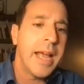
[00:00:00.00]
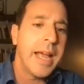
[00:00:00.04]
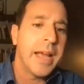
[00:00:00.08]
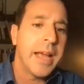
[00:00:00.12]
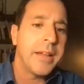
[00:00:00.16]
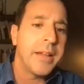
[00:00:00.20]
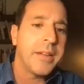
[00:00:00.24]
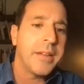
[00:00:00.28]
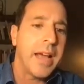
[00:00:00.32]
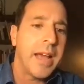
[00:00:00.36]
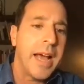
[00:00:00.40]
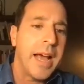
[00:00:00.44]

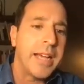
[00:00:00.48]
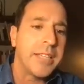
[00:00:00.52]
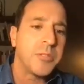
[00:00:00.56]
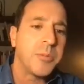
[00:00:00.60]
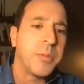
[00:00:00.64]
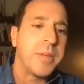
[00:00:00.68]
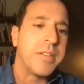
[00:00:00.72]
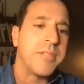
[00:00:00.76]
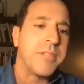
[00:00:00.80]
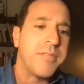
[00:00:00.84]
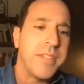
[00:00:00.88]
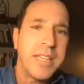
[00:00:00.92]
And
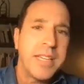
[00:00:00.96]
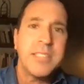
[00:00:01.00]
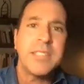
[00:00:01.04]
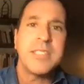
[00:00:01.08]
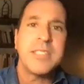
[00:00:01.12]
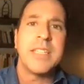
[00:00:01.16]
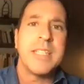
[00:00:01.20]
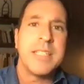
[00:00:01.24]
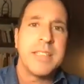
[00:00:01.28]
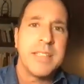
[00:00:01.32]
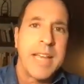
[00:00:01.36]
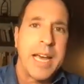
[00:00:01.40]
as we
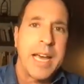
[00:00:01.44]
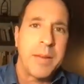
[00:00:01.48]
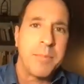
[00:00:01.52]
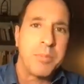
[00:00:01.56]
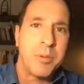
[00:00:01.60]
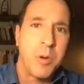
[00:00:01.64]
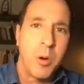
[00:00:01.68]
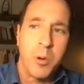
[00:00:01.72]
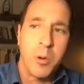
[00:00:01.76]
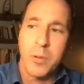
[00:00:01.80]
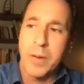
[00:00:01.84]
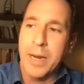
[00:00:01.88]
invested in
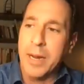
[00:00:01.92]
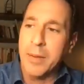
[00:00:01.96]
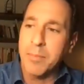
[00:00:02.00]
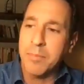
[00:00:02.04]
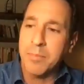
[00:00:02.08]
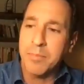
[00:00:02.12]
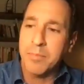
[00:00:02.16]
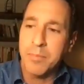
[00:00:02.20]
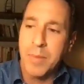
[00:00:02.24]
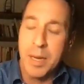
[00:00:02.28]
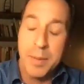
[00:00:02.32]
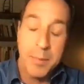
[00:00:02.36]
that
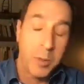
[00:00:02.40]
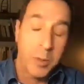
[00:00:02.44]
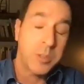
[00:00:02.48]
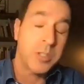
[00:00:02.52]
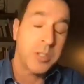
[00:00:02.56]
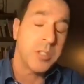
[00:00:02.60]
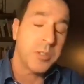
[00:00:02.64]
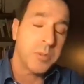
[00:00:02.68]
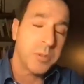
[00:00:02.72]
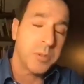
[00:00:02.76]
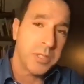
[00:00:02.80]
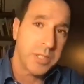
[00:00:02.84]
program, my
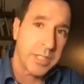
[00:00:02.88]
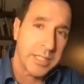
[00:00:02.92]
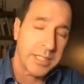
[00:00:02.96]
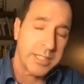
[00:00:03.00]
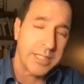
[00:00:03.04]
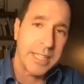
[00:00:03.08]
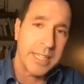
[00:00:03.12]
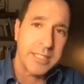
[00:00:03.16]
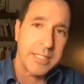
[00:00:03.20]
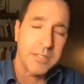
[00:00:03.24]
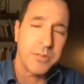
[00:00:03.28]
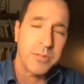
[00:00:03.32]
motions were
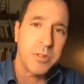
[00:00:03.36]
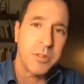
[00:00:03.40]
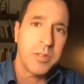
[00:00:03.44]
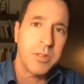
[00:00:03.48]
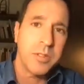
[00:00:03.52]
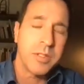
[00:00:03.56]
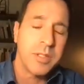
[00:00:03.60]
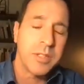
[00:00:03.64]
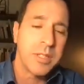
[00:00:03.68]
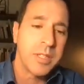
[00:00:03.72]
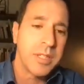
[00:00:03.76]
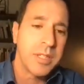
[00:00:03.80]

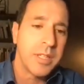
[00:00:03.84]
successful.